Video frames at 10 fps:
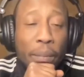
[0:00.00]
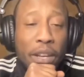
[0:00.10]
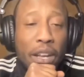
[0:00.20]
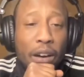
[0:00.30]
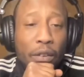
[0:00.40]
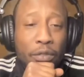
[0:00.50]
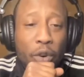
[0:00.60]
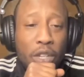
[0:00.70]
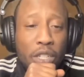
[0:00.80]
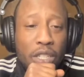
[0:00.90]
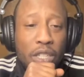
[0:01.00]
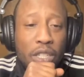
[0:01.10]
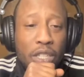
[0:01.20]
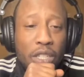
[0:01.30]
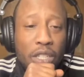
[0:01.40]
Of course,
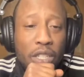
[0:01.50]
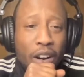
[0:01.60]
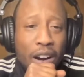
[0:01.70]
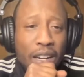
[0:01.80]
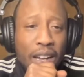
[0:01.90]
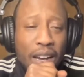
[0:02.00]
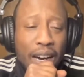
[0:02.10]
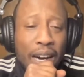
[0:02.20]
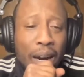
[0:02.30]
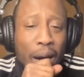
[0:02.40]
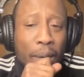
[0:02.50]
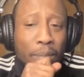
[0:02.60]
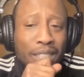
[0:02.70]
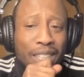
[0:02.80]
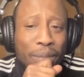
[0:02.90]
the red card,
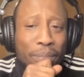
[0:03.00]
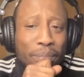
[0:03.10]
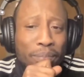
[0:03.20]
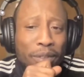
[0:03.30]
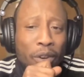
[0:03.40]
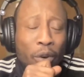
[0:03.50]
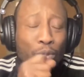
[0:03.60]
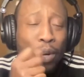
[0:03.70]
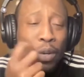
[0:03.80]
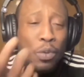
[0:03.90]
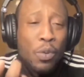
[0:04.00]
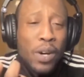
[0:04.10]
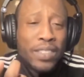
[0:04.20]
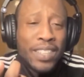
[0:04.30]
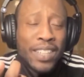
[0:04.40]
Tim, one will
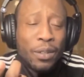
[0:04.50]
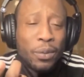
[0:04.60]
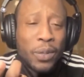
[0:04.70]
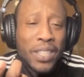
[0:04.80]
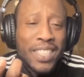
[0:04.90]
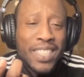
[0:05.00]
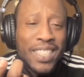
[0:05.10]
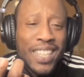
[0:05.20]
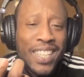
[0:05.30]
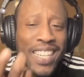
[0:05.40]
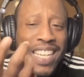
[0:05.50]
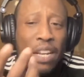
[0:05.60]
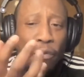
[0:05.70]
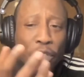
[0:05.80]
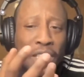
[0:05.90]
wonder, was the need for